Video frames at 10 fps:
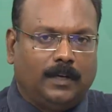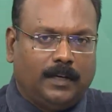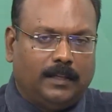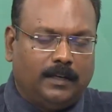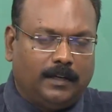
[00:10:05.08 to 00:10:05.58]

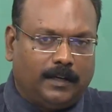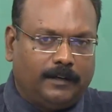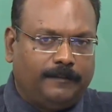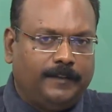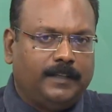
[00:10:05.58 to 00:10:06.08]
and then
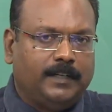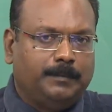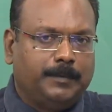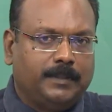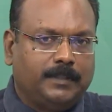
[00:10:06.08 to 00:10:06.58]
after
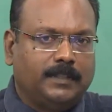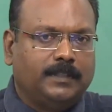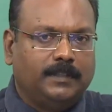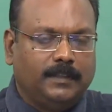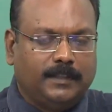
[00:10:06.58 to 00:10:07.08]
that
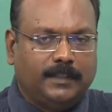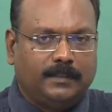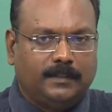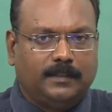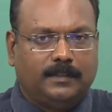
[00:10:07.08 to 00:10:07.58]
person there
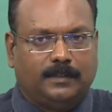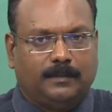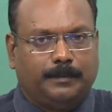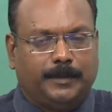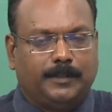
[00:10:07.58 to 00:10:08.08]
is this
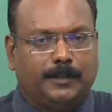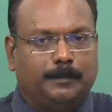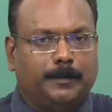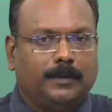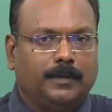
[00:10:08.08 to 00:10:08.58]

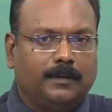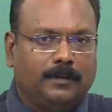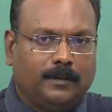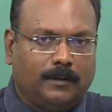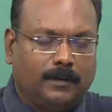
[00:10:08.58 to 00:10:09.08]
principal
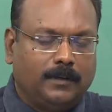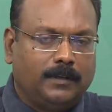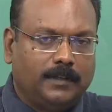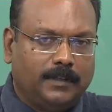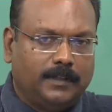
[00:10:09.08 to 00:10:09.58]
or
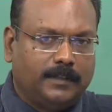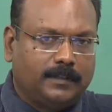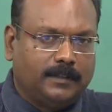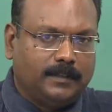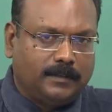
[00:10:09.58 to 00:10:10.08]
there
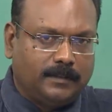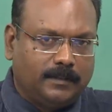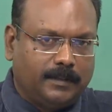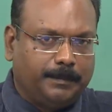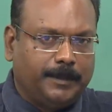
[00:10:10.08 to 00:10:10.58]
is this
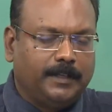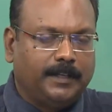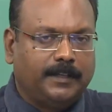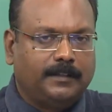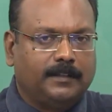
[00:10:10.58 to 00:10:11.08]
deputy
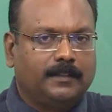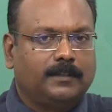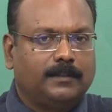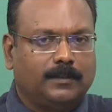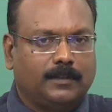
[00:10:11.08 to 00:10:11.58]
director
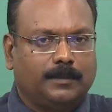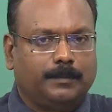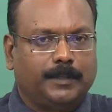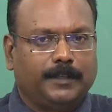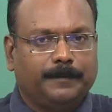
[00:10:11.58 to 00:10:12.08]
or
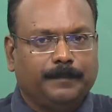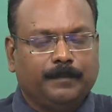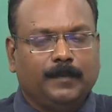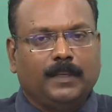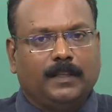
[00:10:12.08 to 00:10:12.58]
somebody.
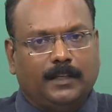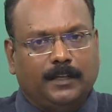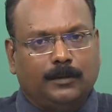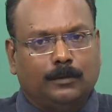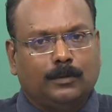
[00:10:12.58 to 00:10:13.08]

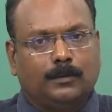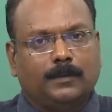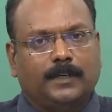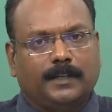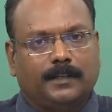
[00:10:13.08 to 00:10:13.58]
then it goes
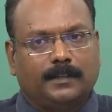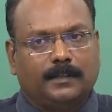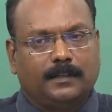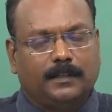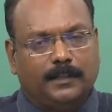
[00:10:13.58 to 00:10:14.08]
to
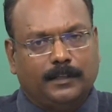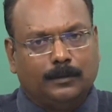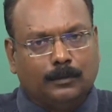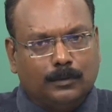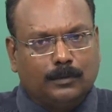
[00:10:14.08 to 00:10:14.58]
director, then
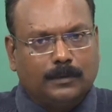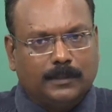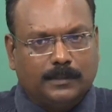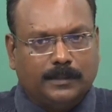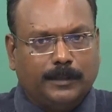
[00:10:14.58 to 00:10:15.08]
it goes to
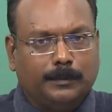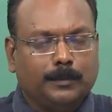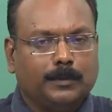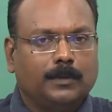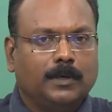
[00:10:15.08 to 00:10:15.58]
the
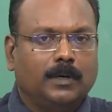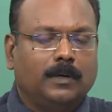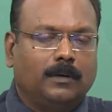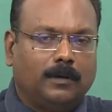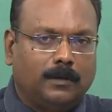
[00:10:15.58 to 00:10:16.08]
CEO
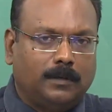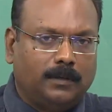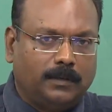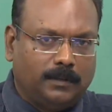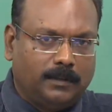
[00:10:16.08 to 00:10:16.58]

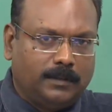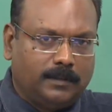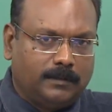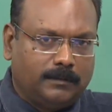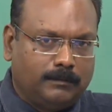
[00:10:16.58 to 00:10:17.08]
or
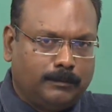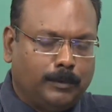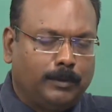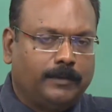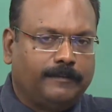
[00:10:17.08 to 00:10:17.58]
the
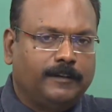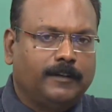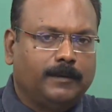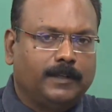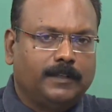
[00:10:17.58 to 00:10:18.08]
board of
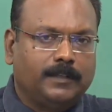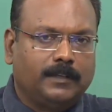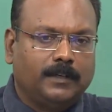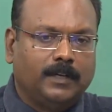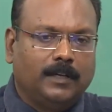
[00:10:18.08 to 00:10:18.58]
governor.
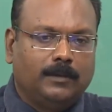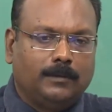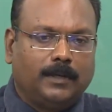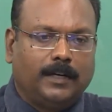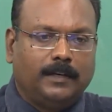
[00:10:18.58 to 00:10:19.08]

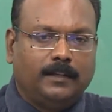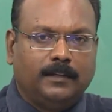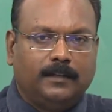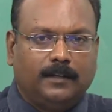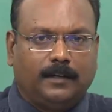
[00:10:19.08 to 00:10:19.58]
So at
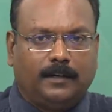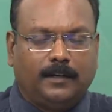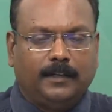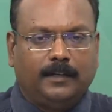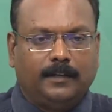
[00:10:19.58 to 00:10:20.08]
the
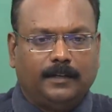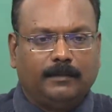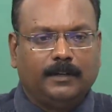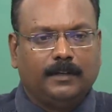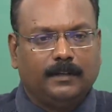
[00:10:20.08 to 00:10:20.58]
higher
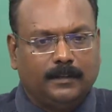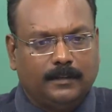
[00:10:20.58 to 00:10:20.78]
level